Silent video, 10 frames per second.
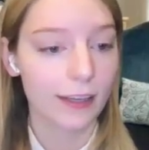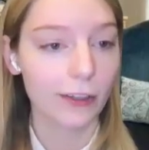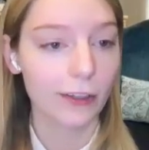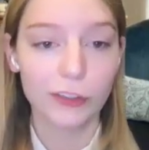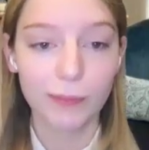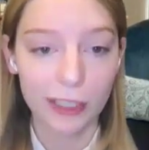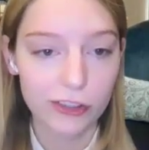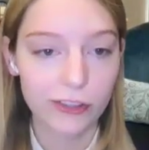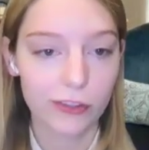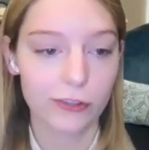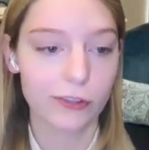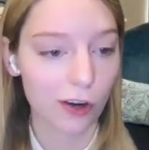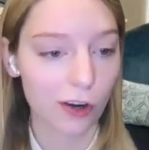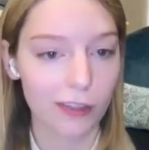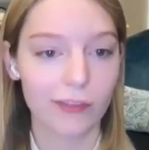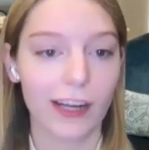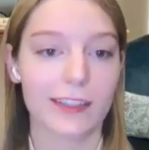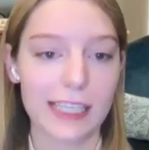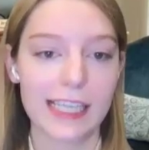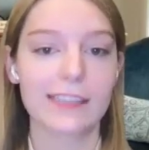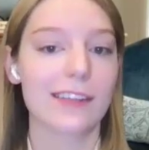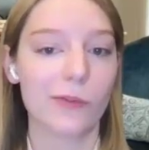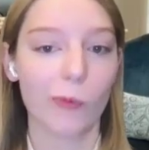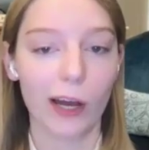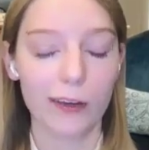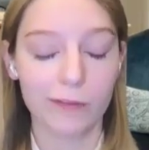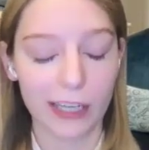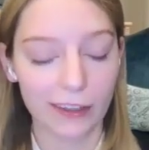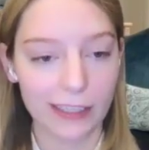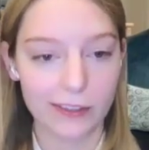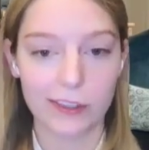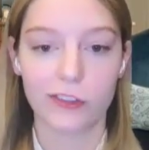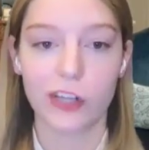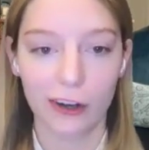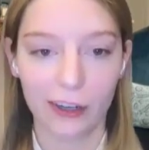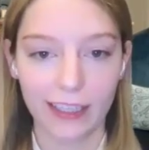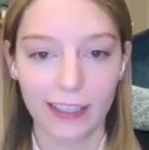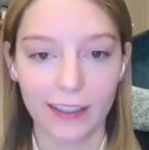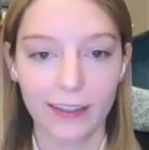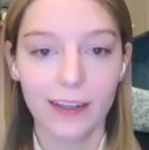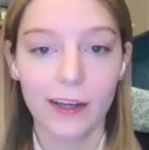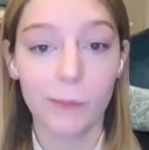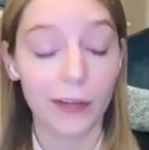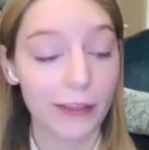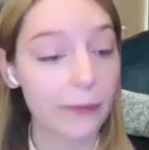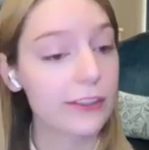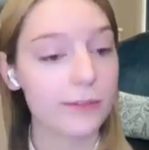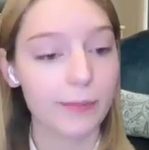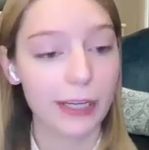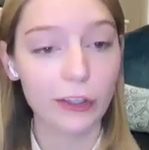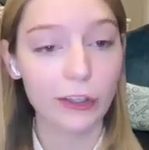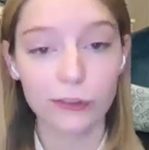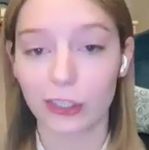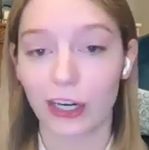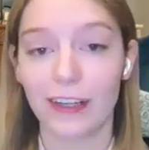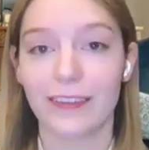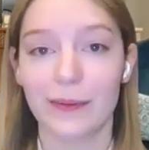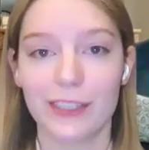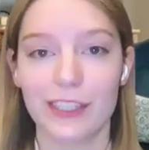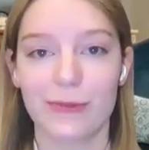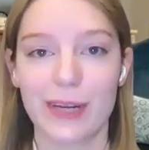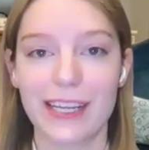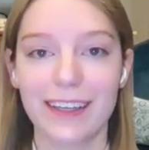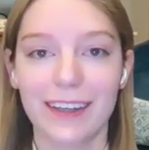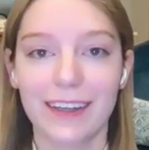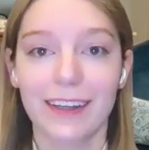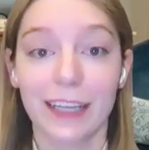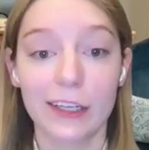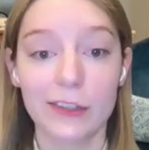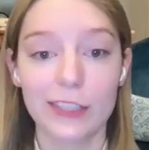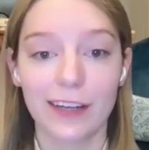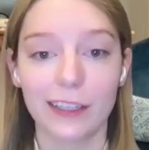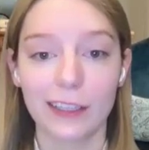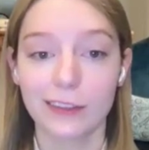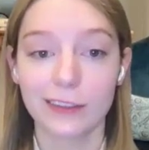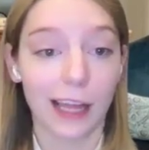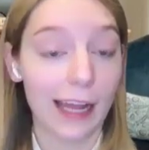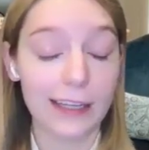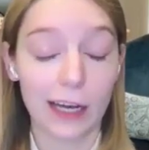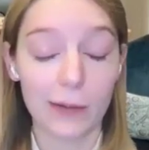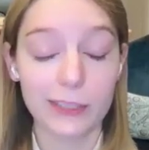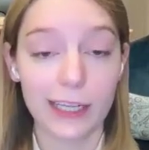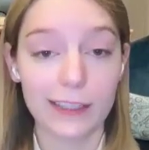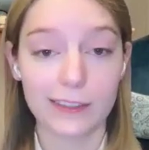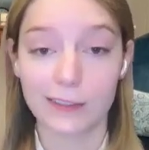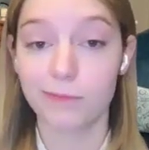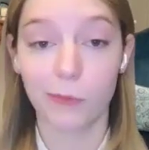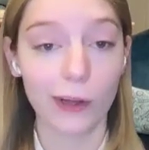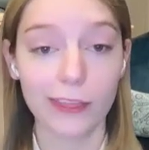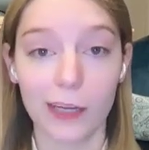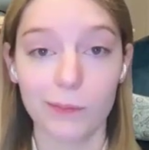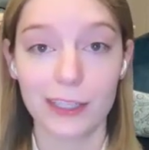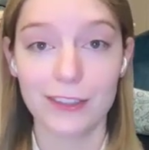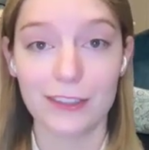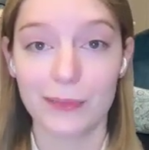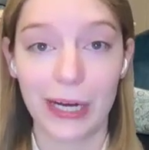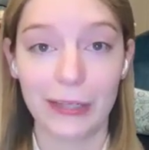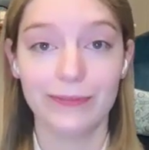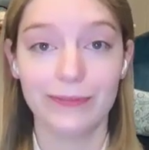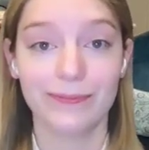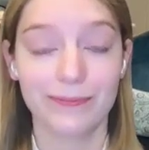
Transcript: Now, you mentioned those COVID vaccines and what variants they're targeting, but there was some big news regarding them this week. Can you tell us any updates and what that buzz is about?